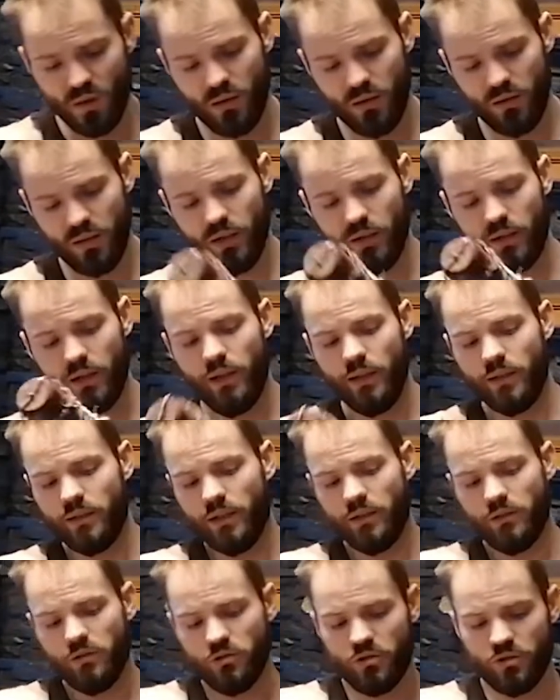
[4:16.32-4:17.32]
yeah,
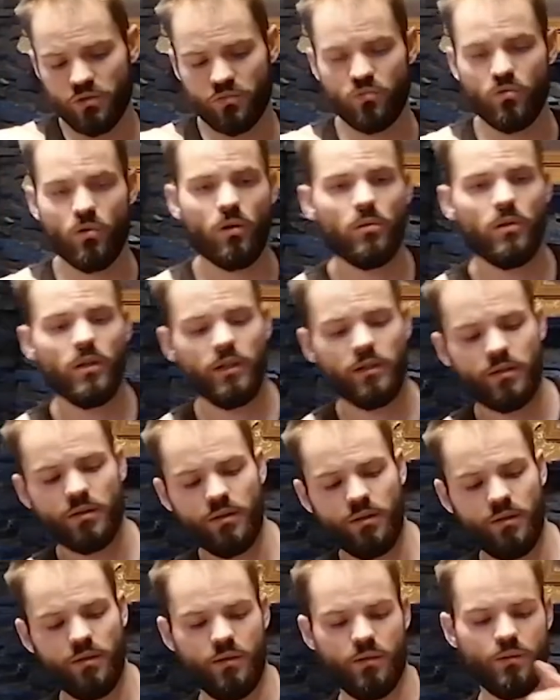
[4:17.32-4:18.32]
then you just roll it
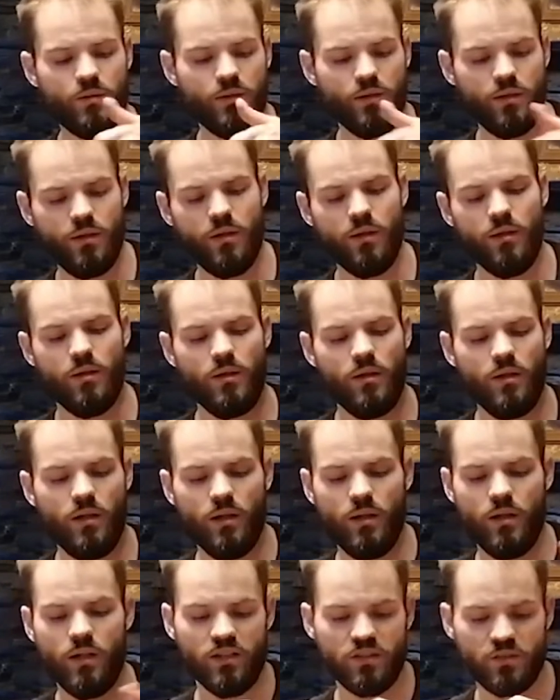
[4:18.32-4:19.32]

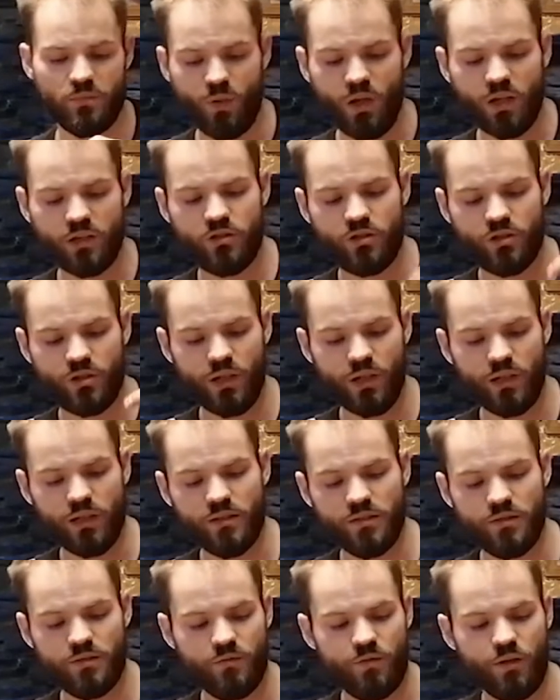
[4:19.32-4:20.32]
as much and
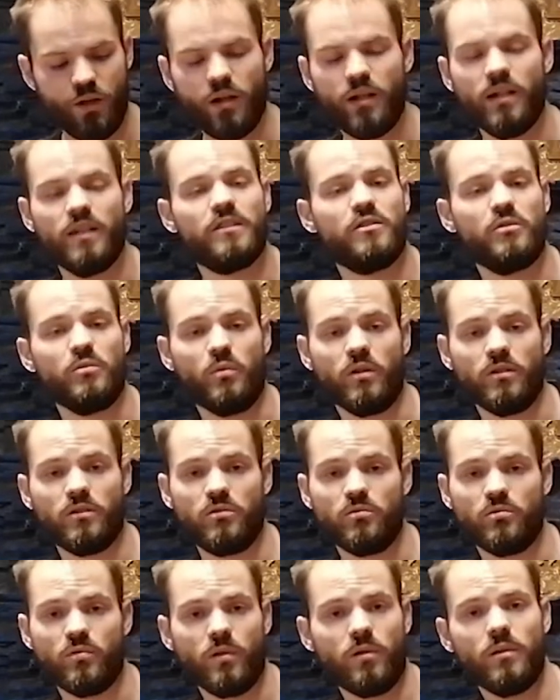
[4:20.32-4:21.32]
as far as you want
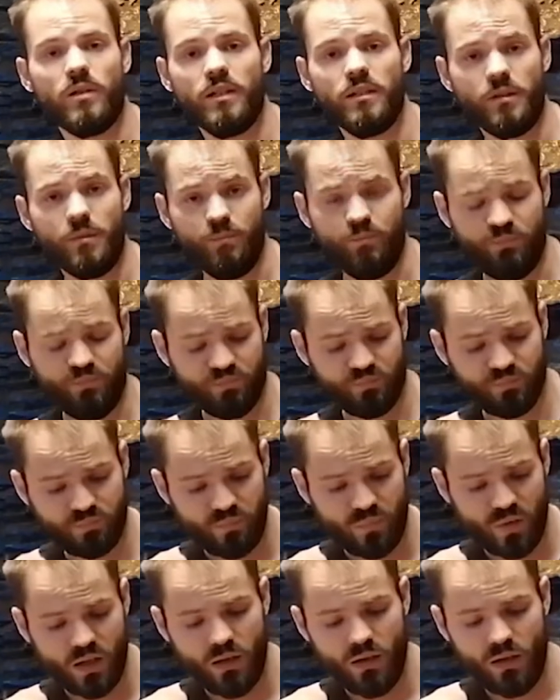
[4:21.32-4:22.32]
to roll it.
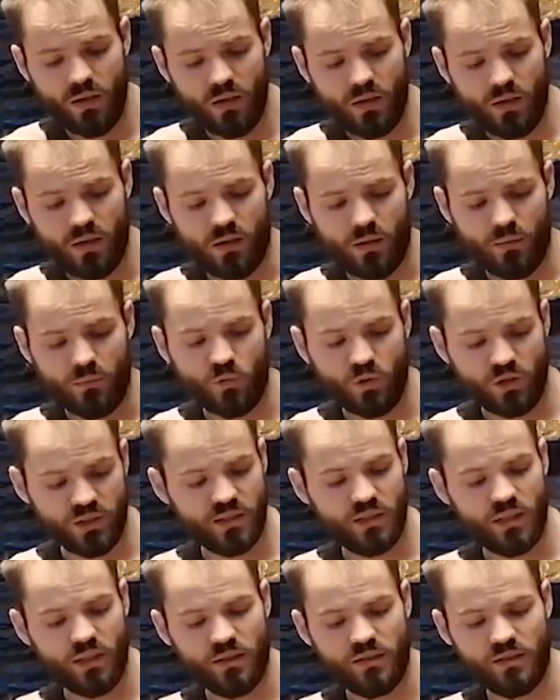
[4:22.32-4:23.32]
Once
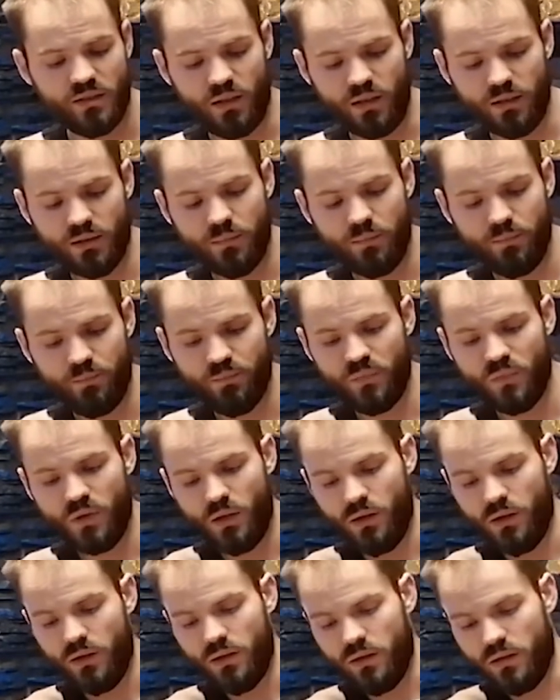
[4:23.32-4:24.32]
that is done,
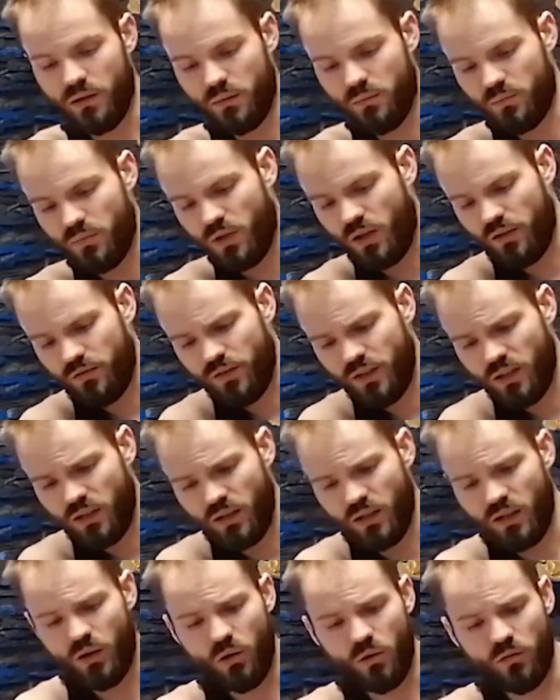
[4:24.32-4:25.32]
I think
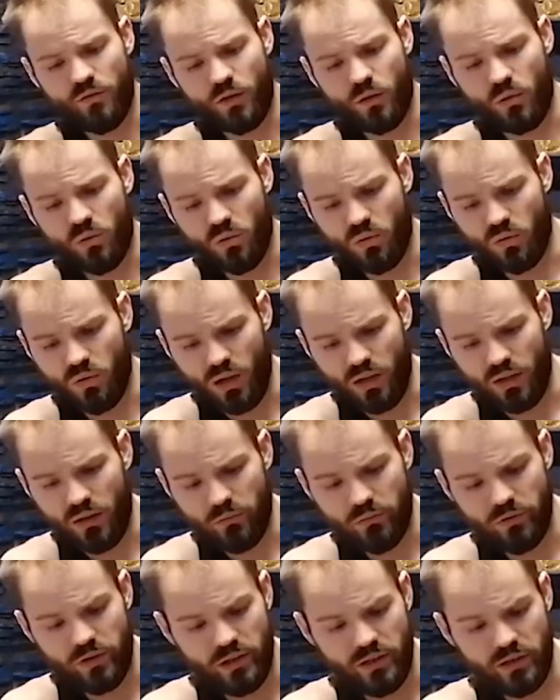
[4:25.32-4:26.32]
overall I
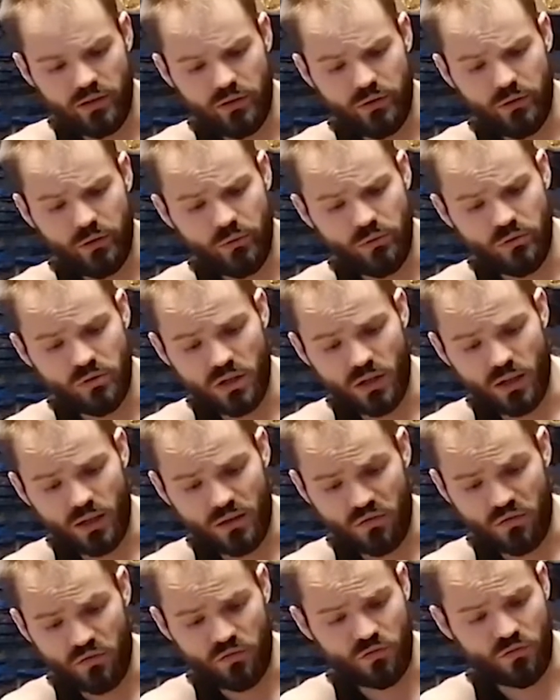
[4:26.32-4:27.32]
only use like
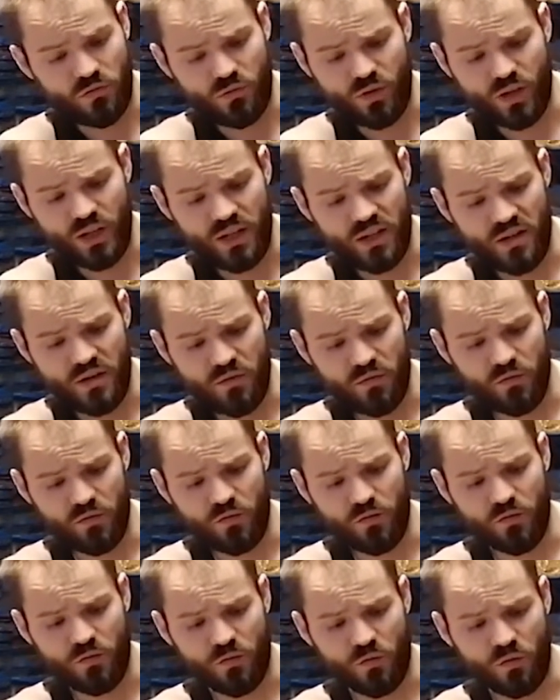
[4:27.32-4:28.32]
3,
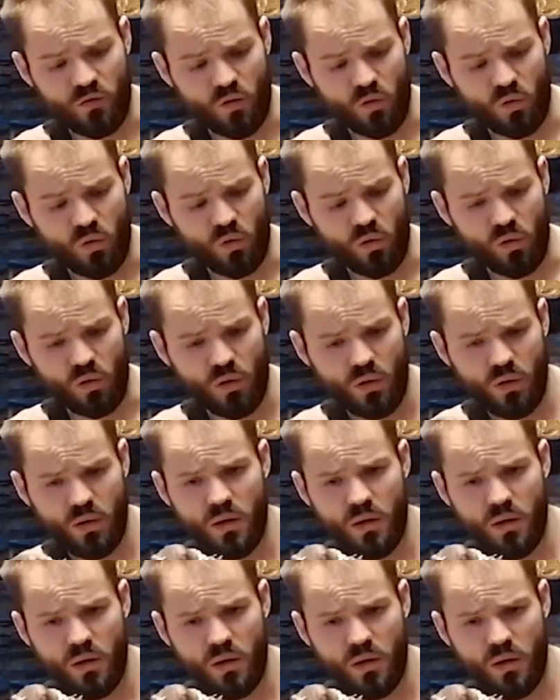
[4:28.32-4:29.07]
4,